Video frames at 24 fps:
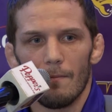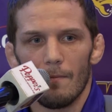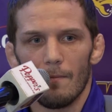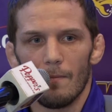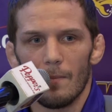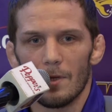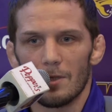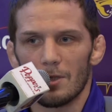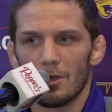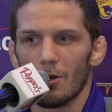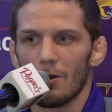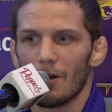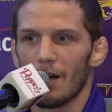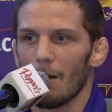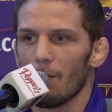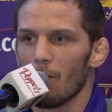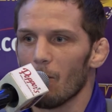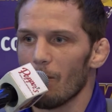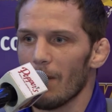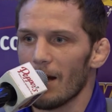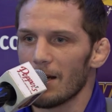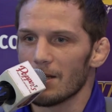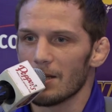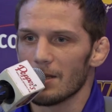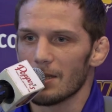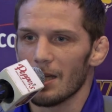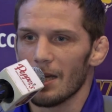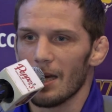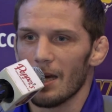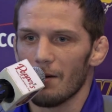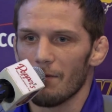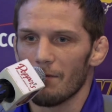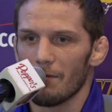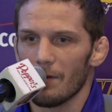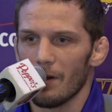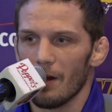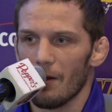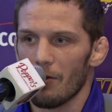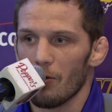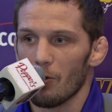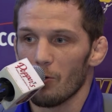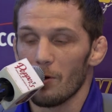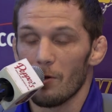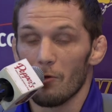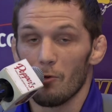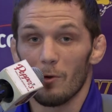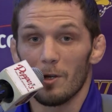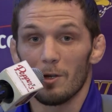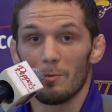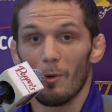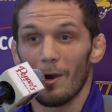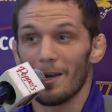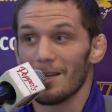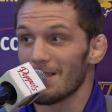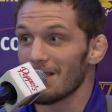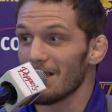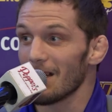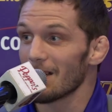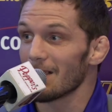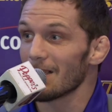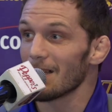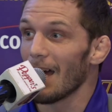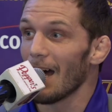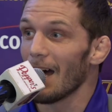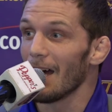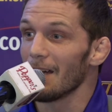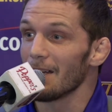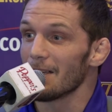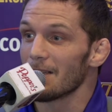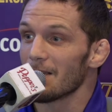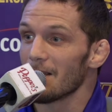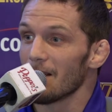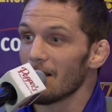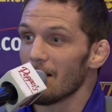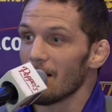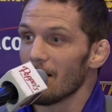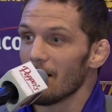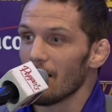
there's still a couple matches left. Uh, 33 is probably six guys.